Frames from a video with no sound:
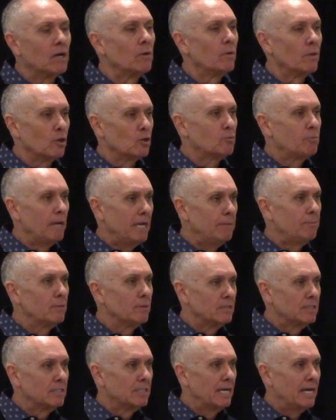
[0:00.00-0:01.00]
at one of those people
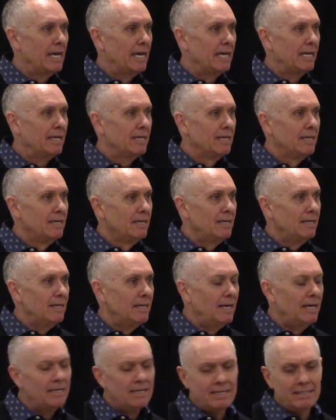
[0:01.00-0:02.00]
and say,
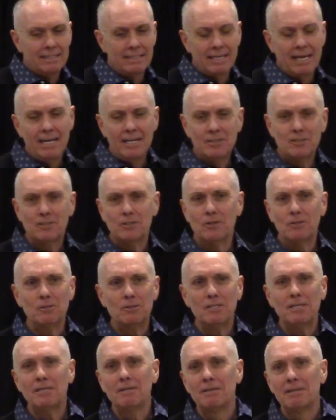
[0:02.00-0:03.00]
hey,
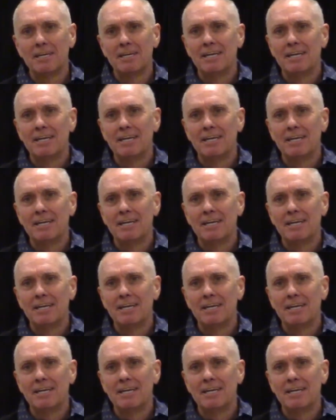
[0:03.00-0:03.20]
Susie,